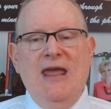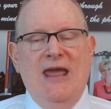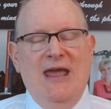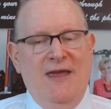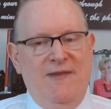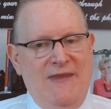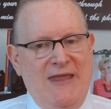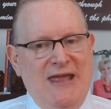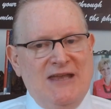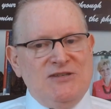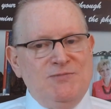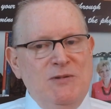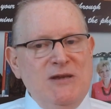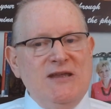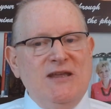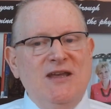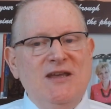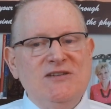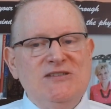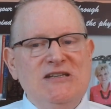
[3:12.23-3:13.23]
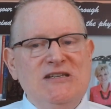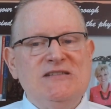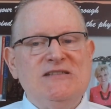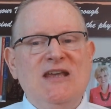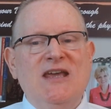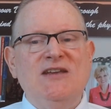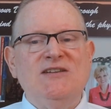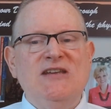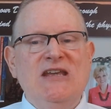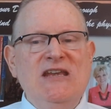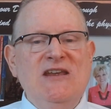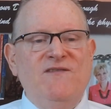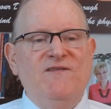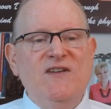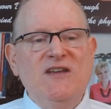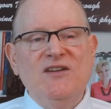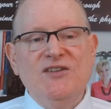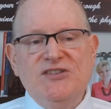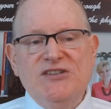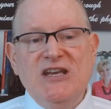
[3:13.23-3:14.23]
and that's because he says he
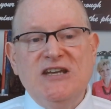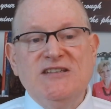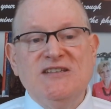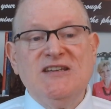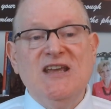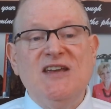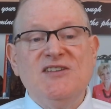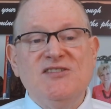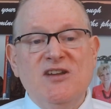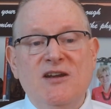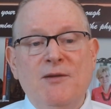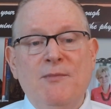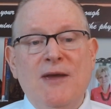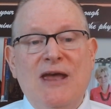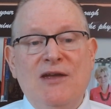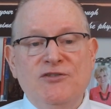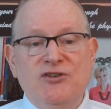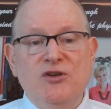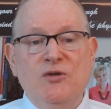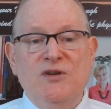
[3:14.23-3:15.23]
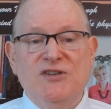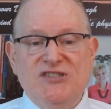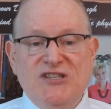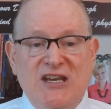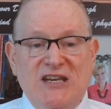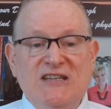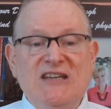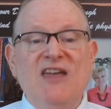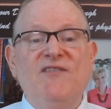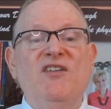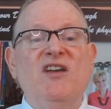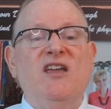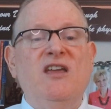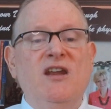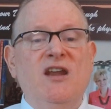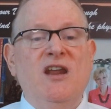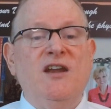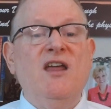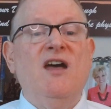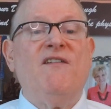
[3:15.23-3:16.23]
feels it doesn't amount to a
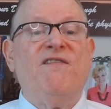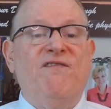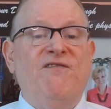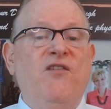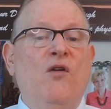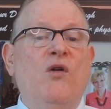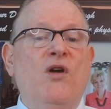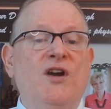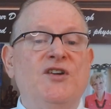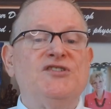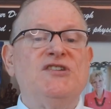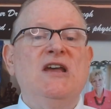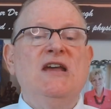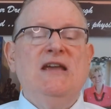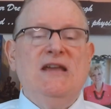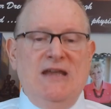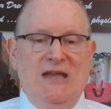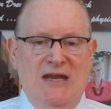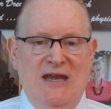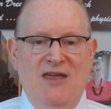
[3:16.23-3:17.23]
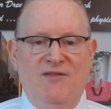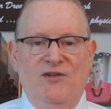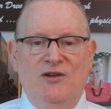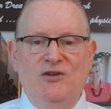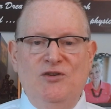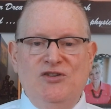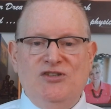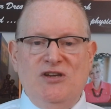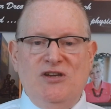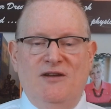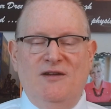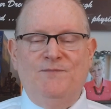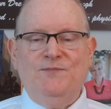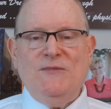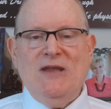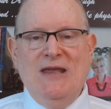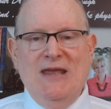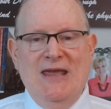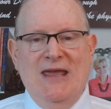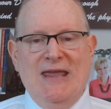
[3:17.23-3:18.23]
significant enough force in evolution.
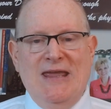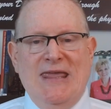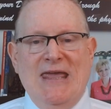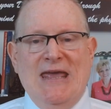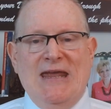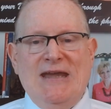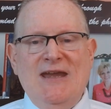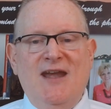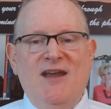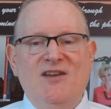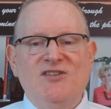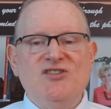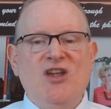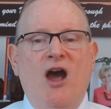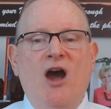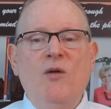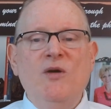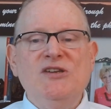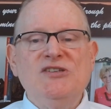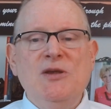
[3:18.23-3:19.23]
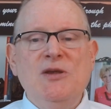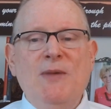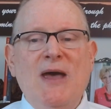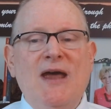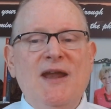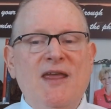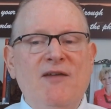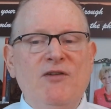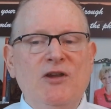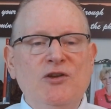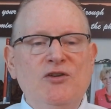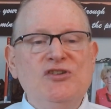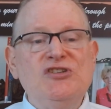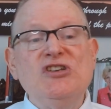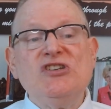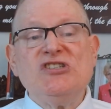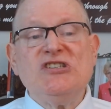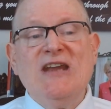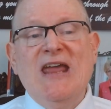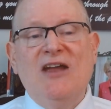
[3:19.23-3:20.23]
Again, it is always about
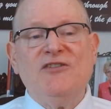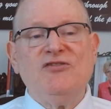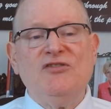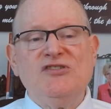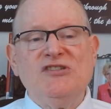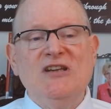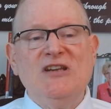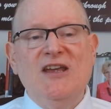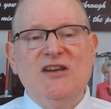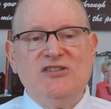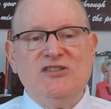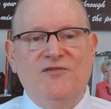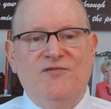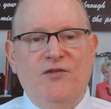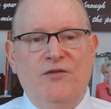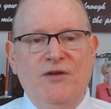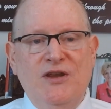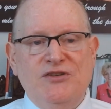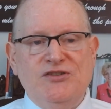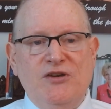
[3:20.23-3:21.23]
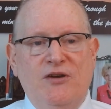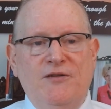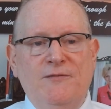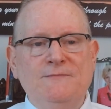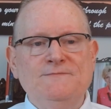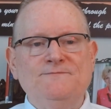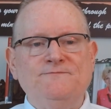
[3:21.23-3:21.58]
evolution's natural selection for Richard